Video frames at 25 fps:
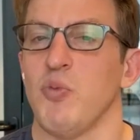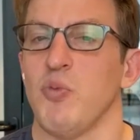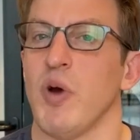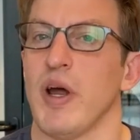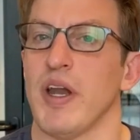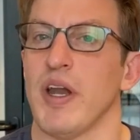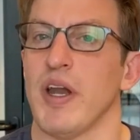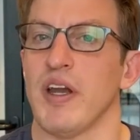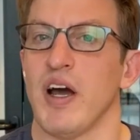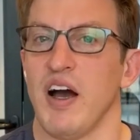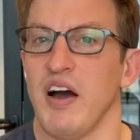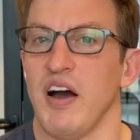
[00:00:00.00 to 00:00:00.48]

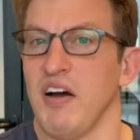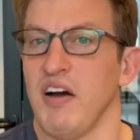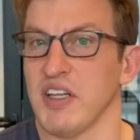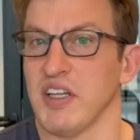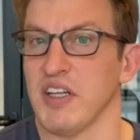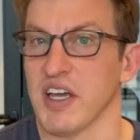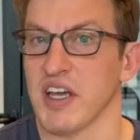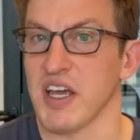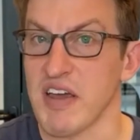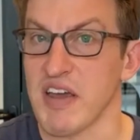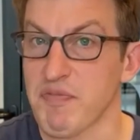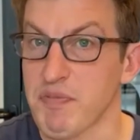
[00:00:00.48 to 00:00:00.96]
when
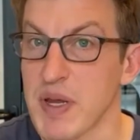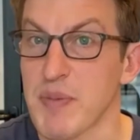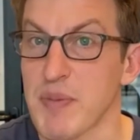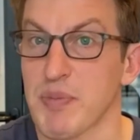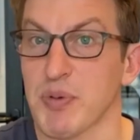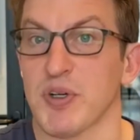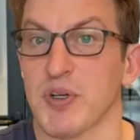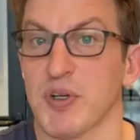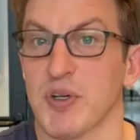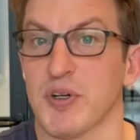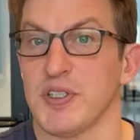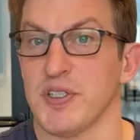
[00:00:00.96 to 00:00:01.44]
if
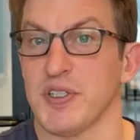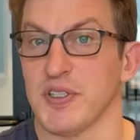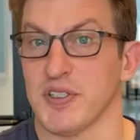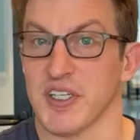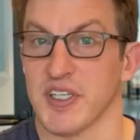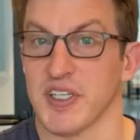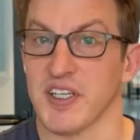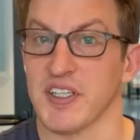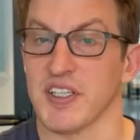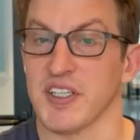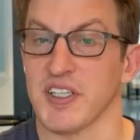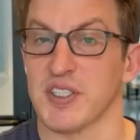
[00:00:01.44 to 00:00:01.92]
people are
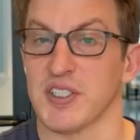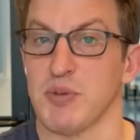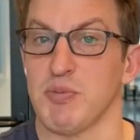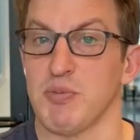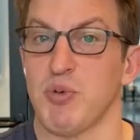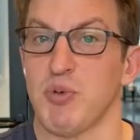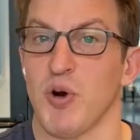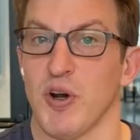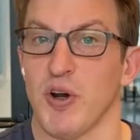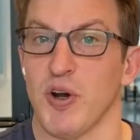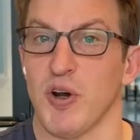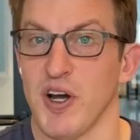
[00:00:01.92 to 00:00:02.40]
clear like i think it's
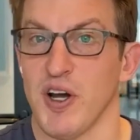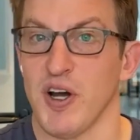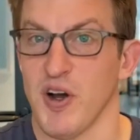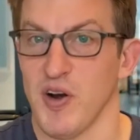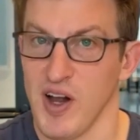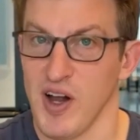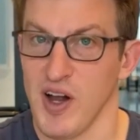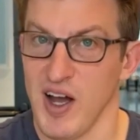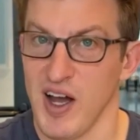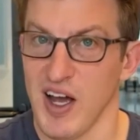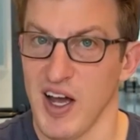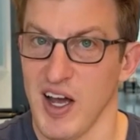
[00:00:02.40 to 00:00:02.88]
important to
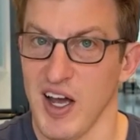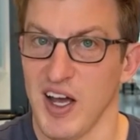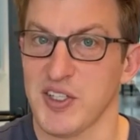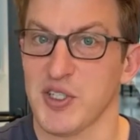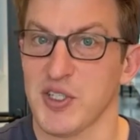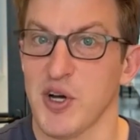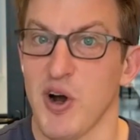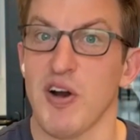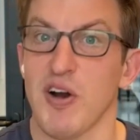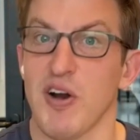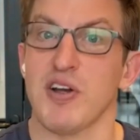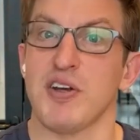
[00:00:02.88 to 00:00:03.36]
note uh,
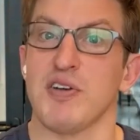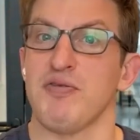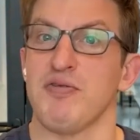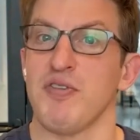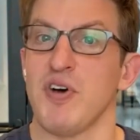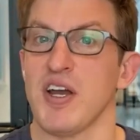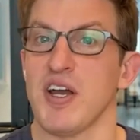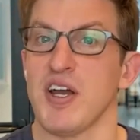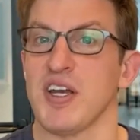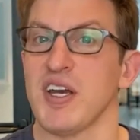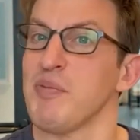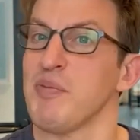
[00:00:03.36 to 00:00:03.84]
it's hard to
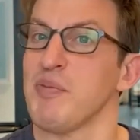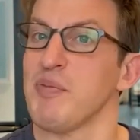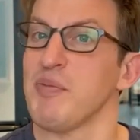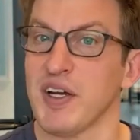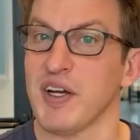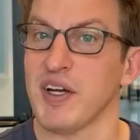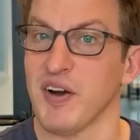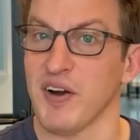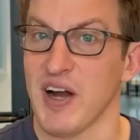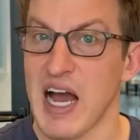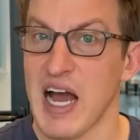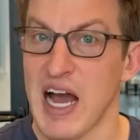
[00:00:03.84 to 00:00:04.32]
find a
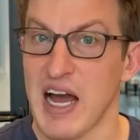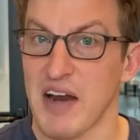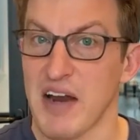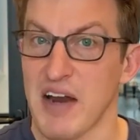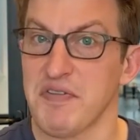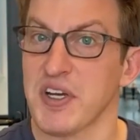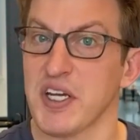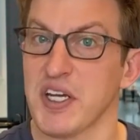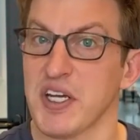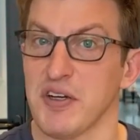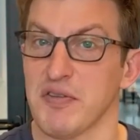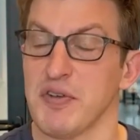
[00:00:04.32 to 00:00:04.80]
bigger
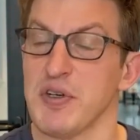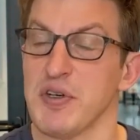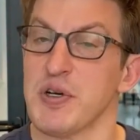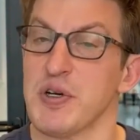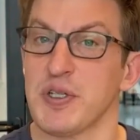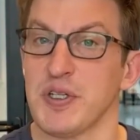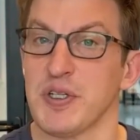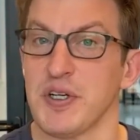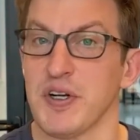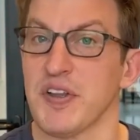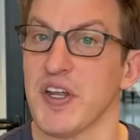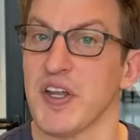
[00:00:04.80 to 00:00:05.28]
advocate of
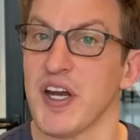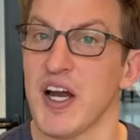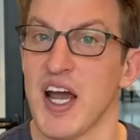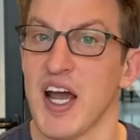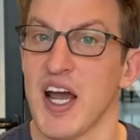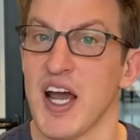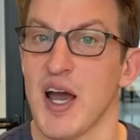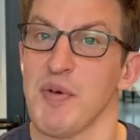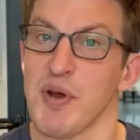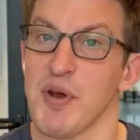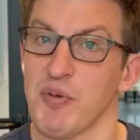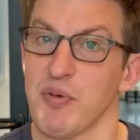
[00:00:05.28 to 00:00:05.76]
nuclear than
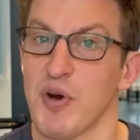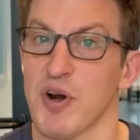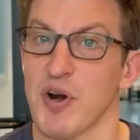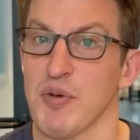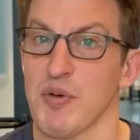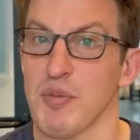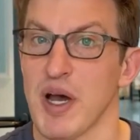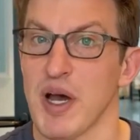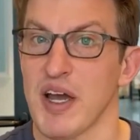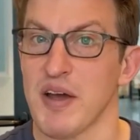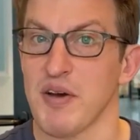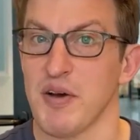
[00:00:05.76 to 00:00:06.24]
i am and
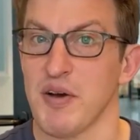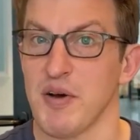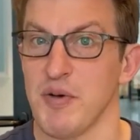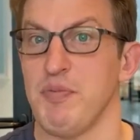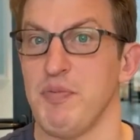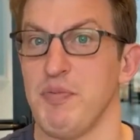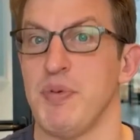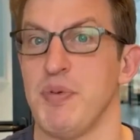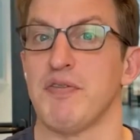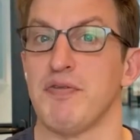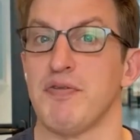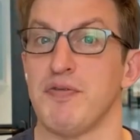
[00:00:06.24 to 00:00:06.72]
one of my
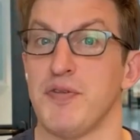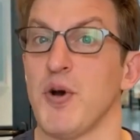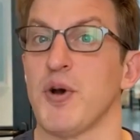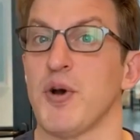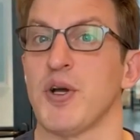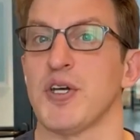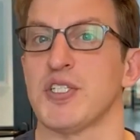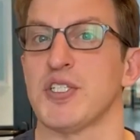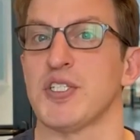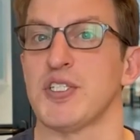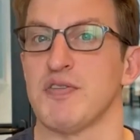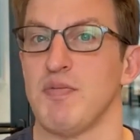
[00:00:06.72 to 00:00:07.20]
a big
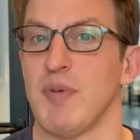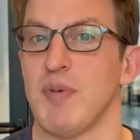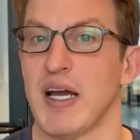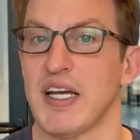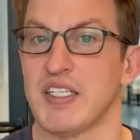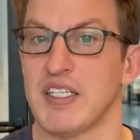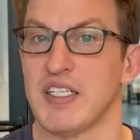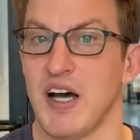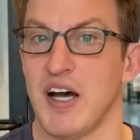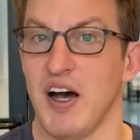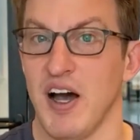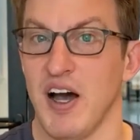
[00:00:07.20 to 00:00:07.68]
focus of
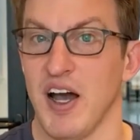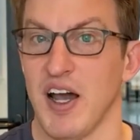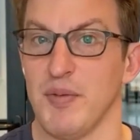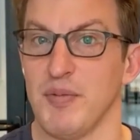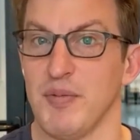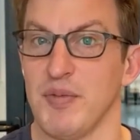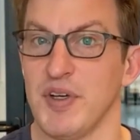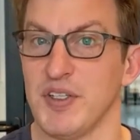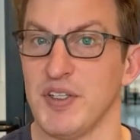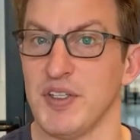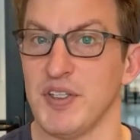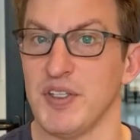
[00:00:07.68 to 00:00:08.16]
my
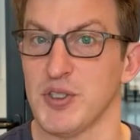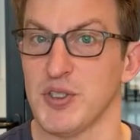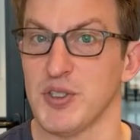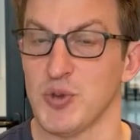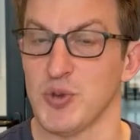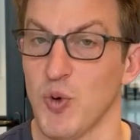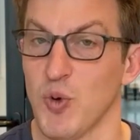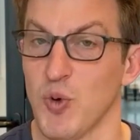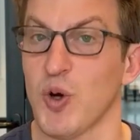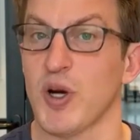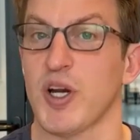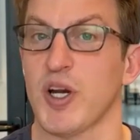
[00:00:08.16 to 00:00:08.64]
time is
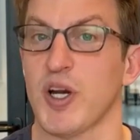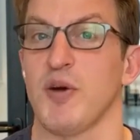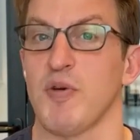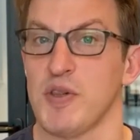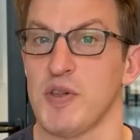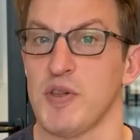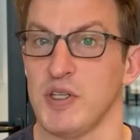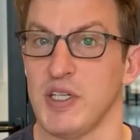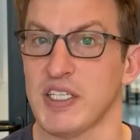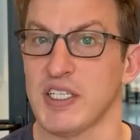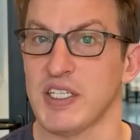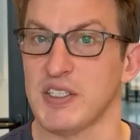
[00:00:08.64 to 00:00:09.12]
is working
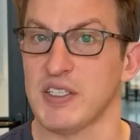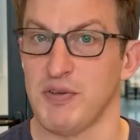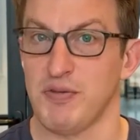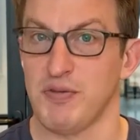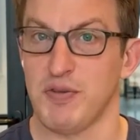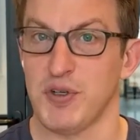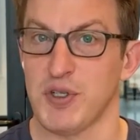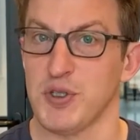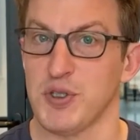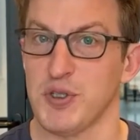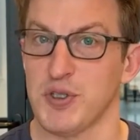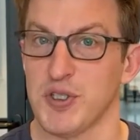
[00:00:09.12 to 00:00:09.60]
with elected
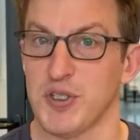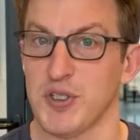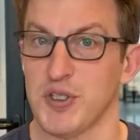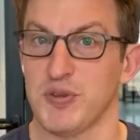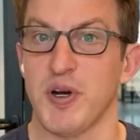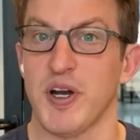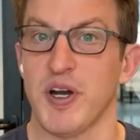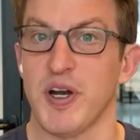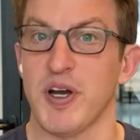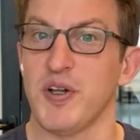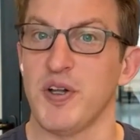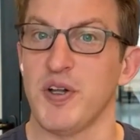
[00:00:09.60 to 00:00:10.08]
officials
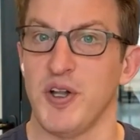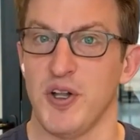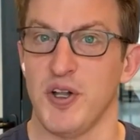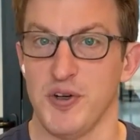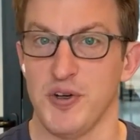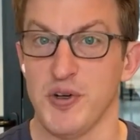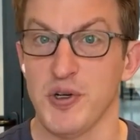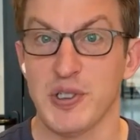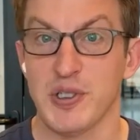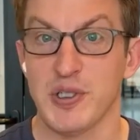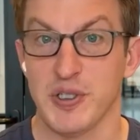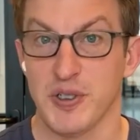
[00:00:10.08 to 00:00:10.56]
on what i call
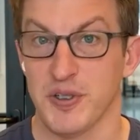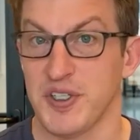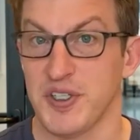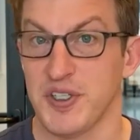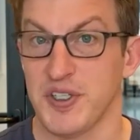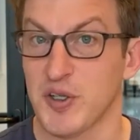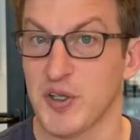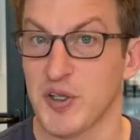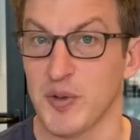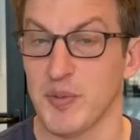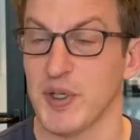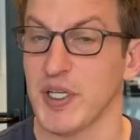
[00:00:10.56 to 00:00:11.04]
a nuclear
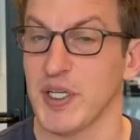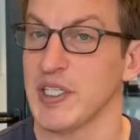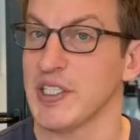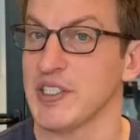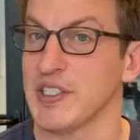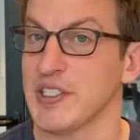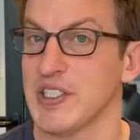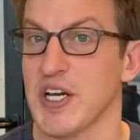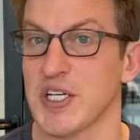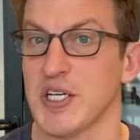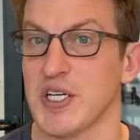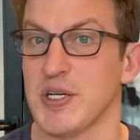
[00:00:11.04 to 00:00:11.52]

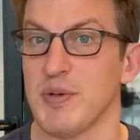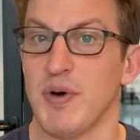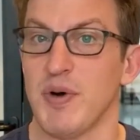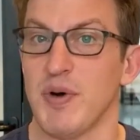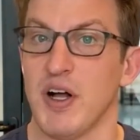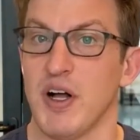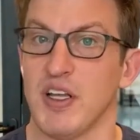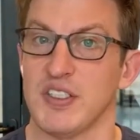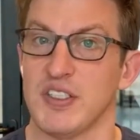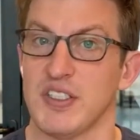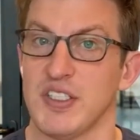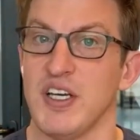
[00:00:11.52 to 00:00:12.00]
decriminalization
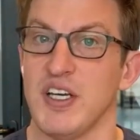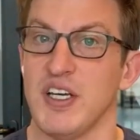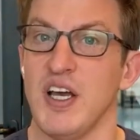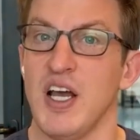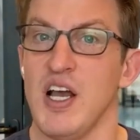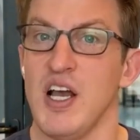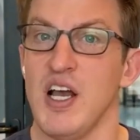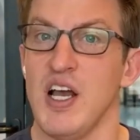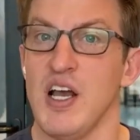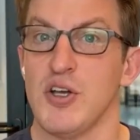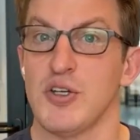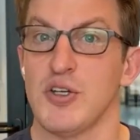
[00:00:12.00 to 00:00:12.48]
policy
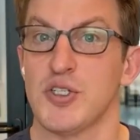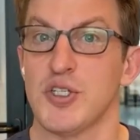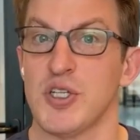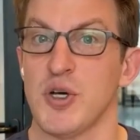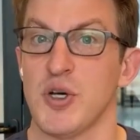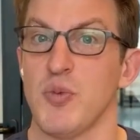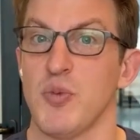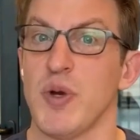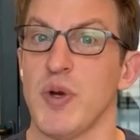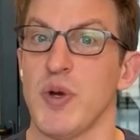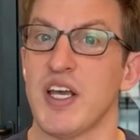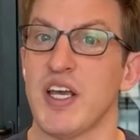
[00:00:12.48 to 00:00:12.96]
so
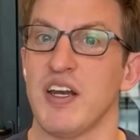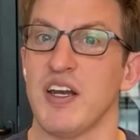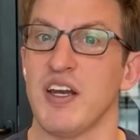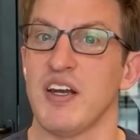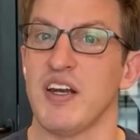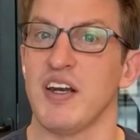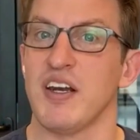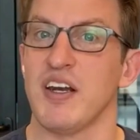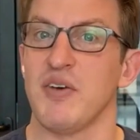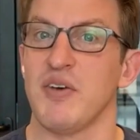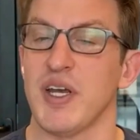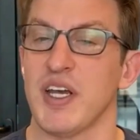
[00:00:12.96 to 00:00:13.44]
that we
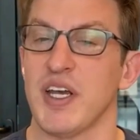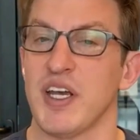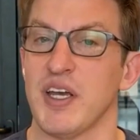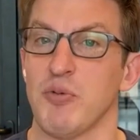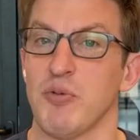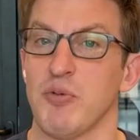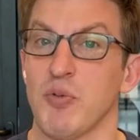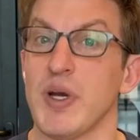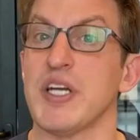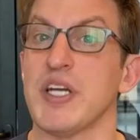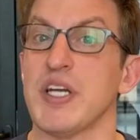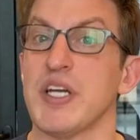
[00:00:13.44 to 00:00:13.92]
can we
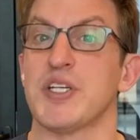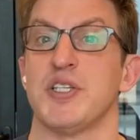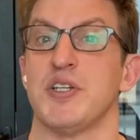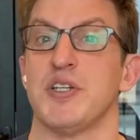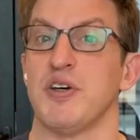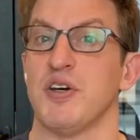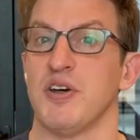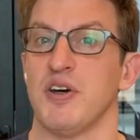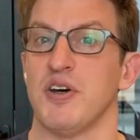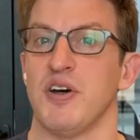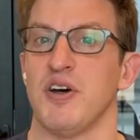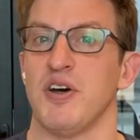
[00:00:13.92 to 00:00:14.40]
can reach
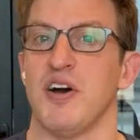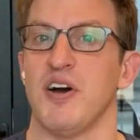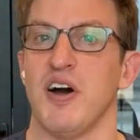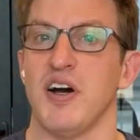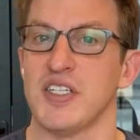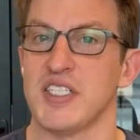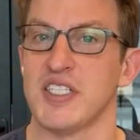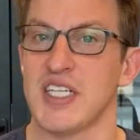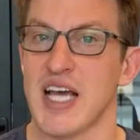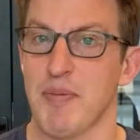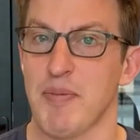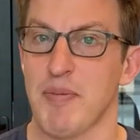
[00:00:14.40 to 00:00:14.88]
the
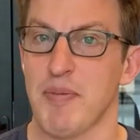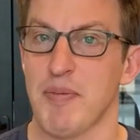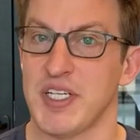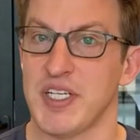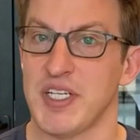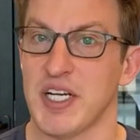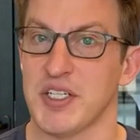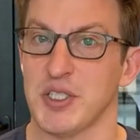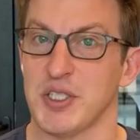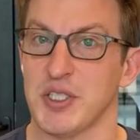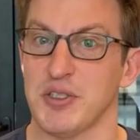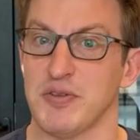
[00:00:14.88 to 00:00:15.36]
untapped
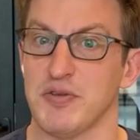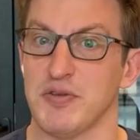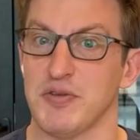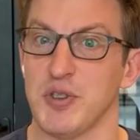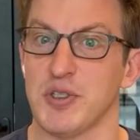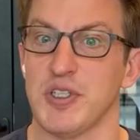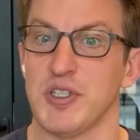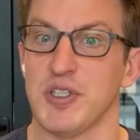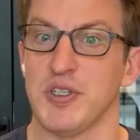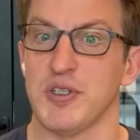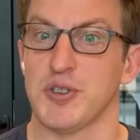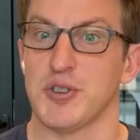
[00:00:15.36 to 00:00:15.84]
potential of
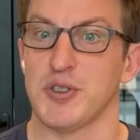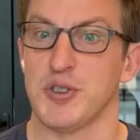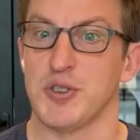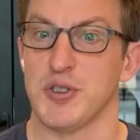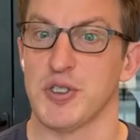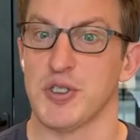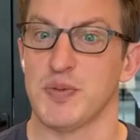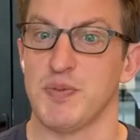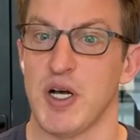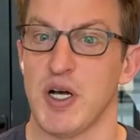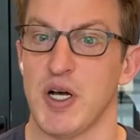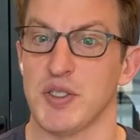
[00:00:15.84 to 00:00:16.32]
nuclear as
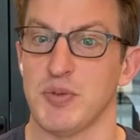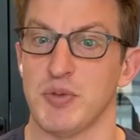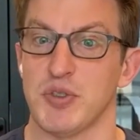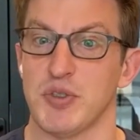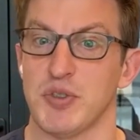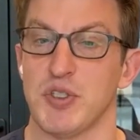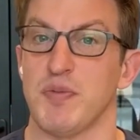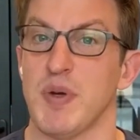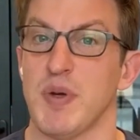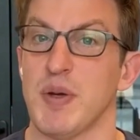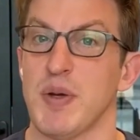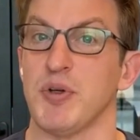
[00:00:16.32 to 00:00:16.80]
soon as
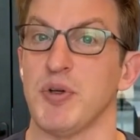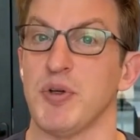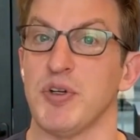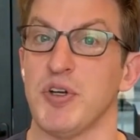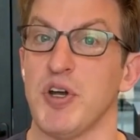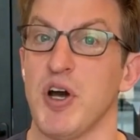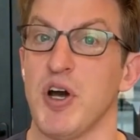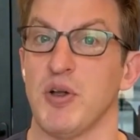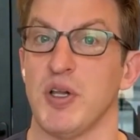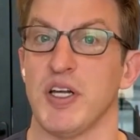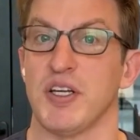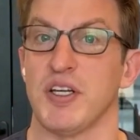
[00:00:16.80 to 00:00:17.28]
possible so if people
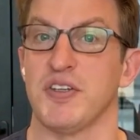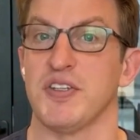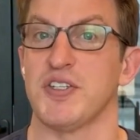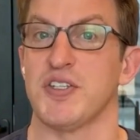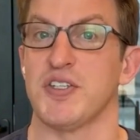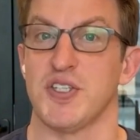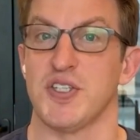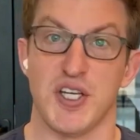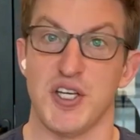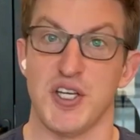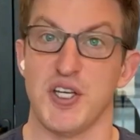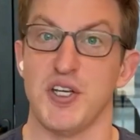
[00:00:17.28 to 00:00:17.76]
know like
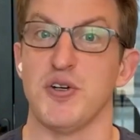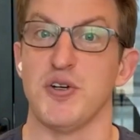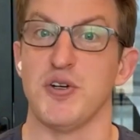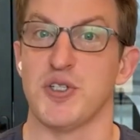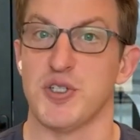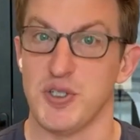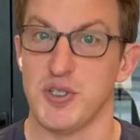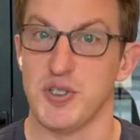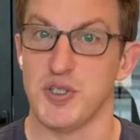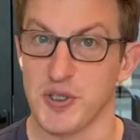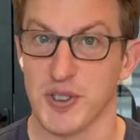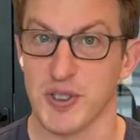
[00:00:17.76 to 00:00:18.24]
this is a
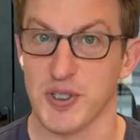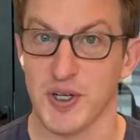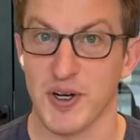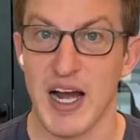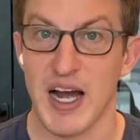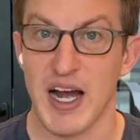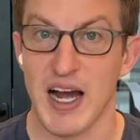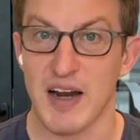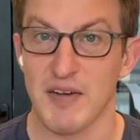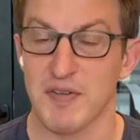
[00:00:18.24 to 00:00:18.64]
huge nuclear